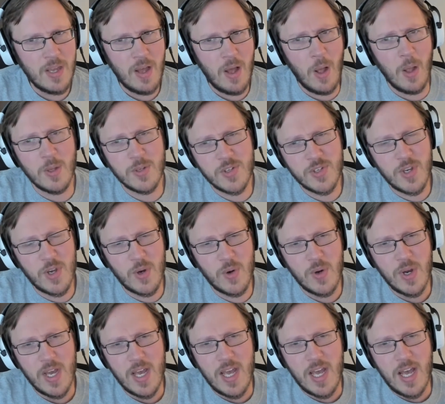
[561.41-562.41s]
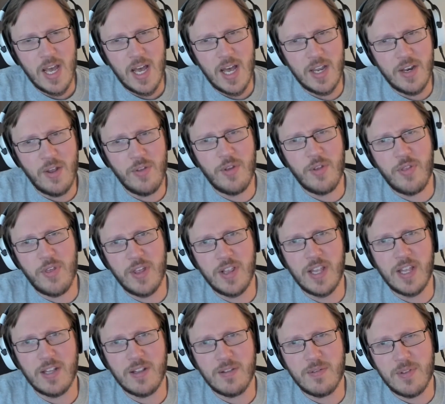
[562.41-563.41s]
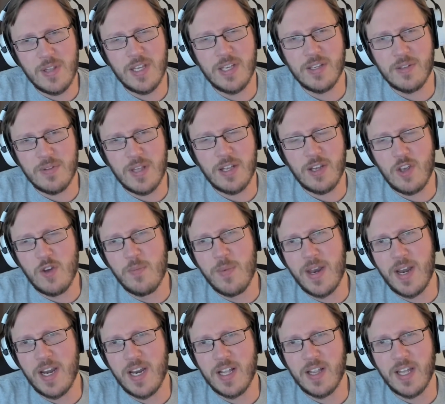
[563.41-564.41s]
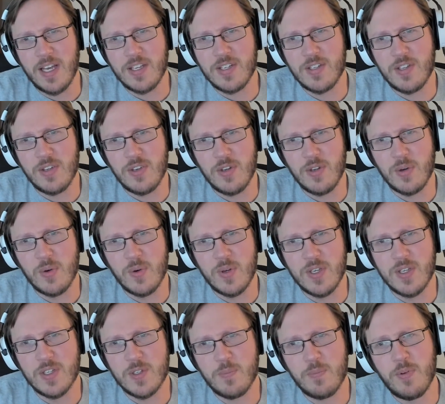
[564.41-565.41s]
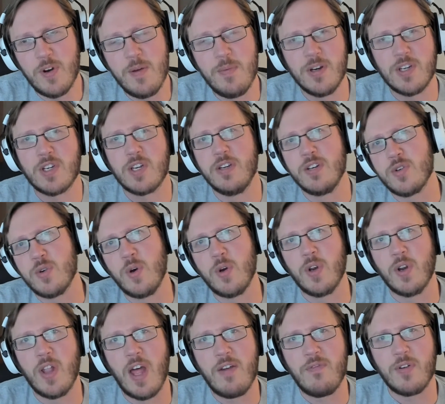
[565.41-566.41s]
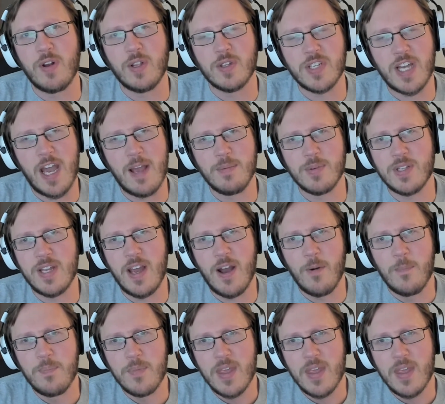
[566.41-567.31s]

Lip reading: Also, another thing that humanity likes to do is pretty much control your life at all times. Now,